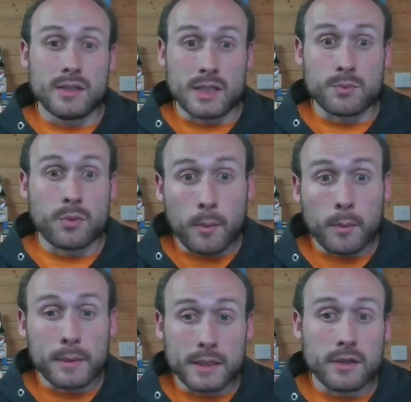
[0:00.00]
There's
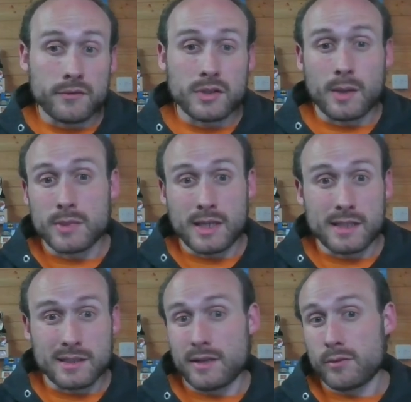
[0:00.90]
probably enough time to
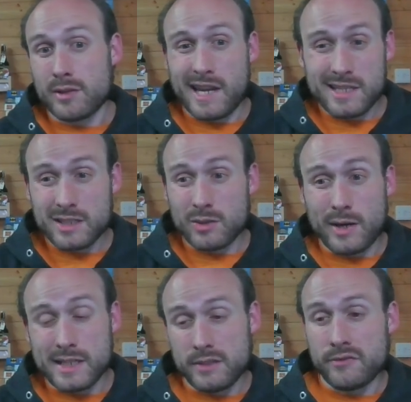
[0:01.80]
get to level 80 or
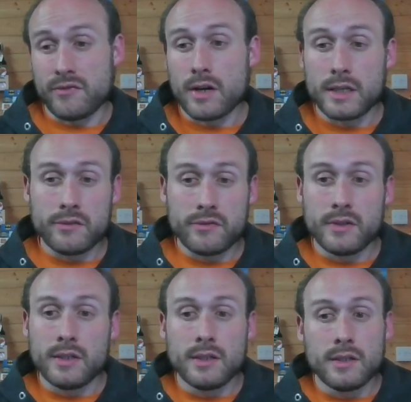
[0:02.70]
85.
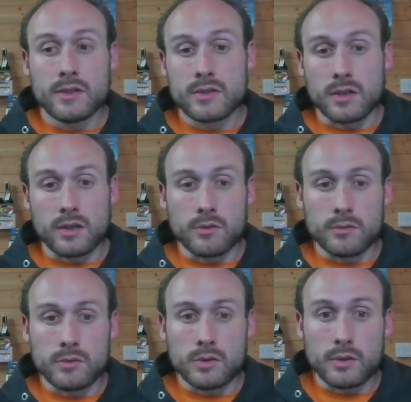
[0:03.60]
So
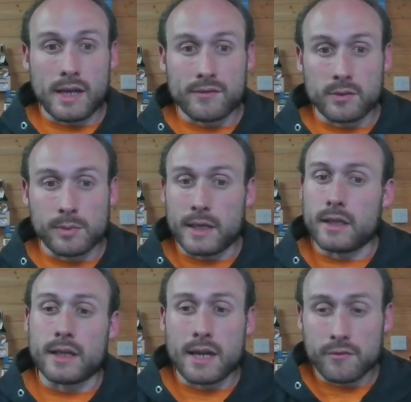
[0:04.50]
you don't have to play
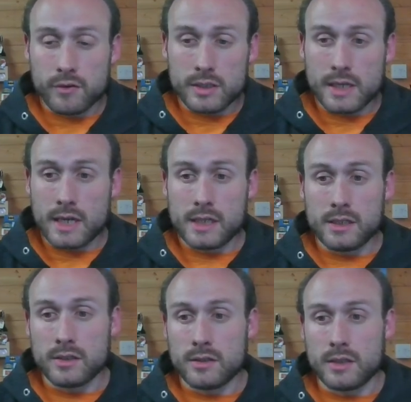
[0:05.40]
like every day.
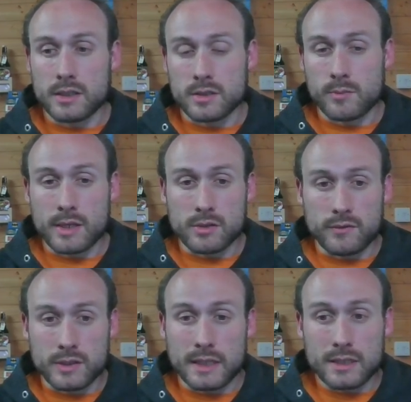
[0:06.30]
It doesn't matter
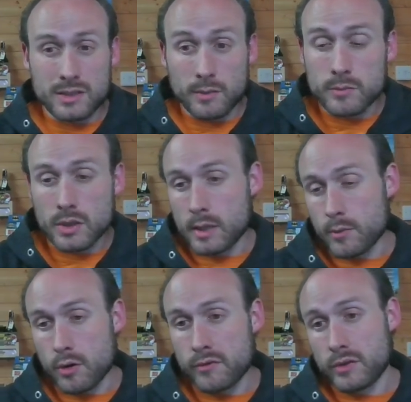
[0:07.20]
if you take some
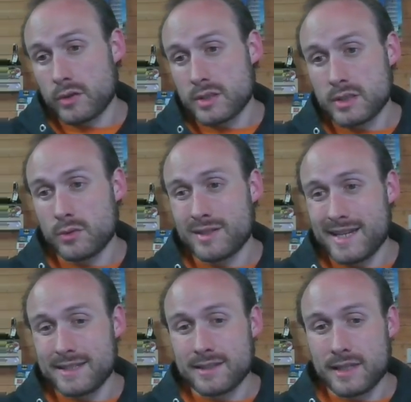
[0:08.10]
time off, you can still
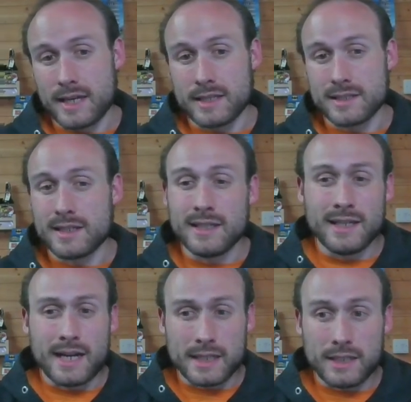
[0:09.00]
get to the end.
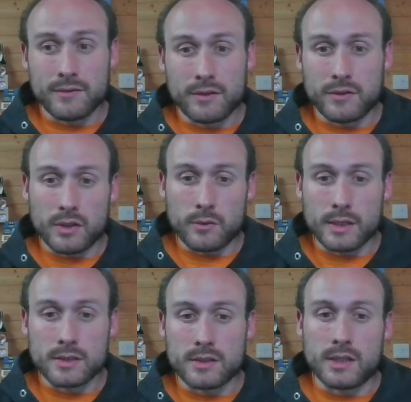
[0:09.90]
And even if you don't
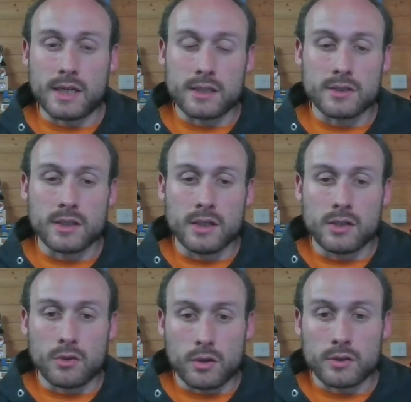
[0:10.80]
get to the end,
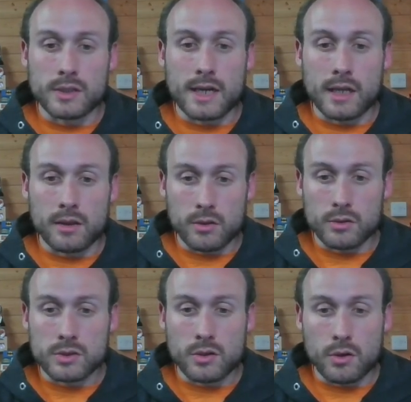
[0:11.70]
you're going to get a
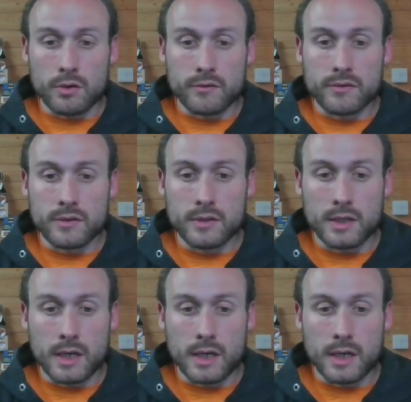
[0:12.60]
lot of